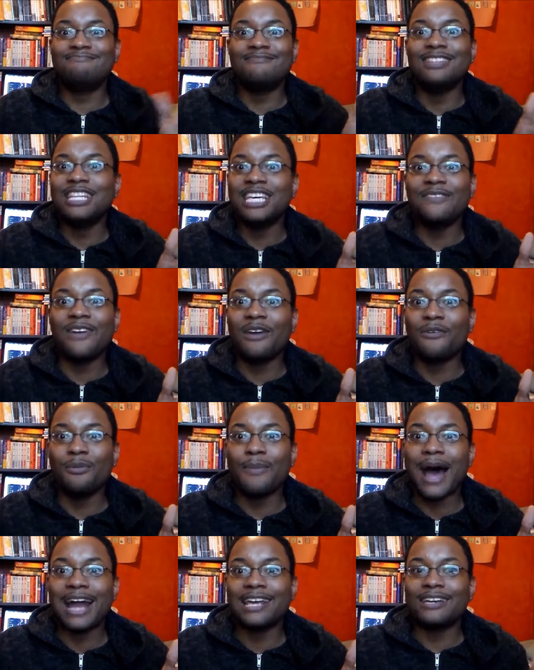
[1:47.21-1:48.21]
leave
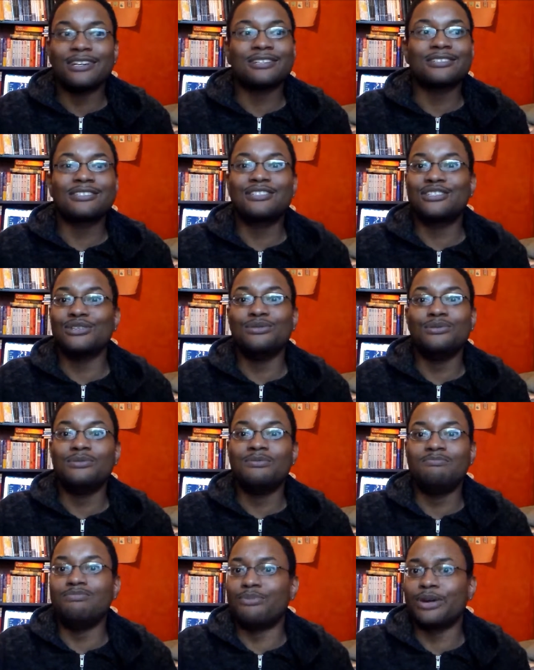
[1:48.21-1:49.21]
everybody else to
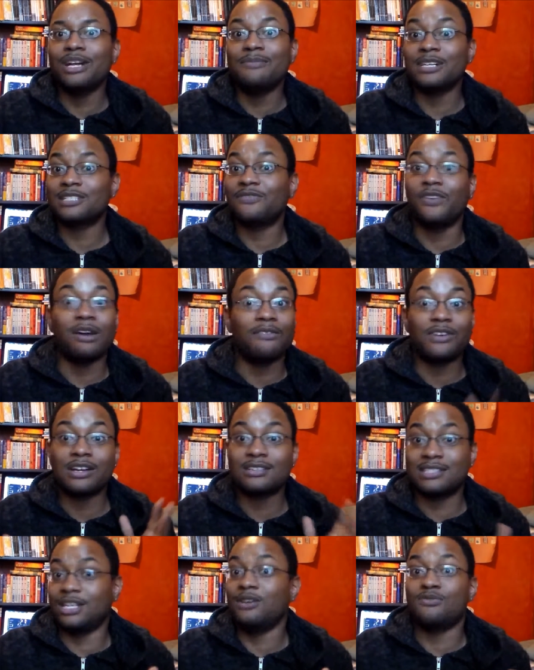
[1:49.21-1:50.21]
pretty much fend for
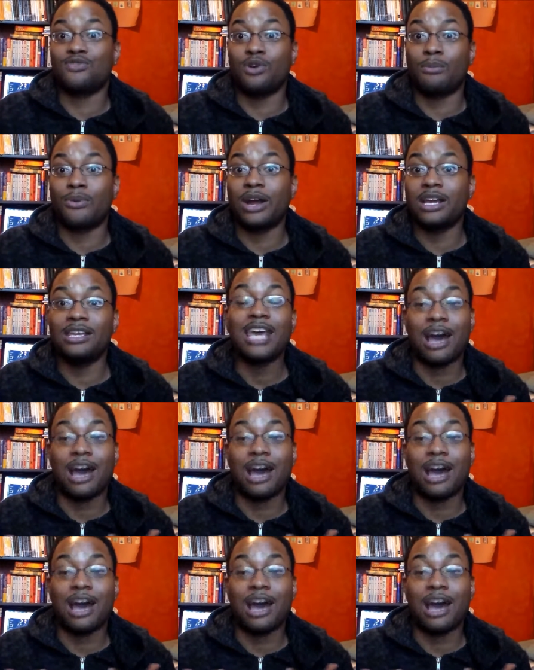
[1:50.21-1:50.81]
themselves for a break.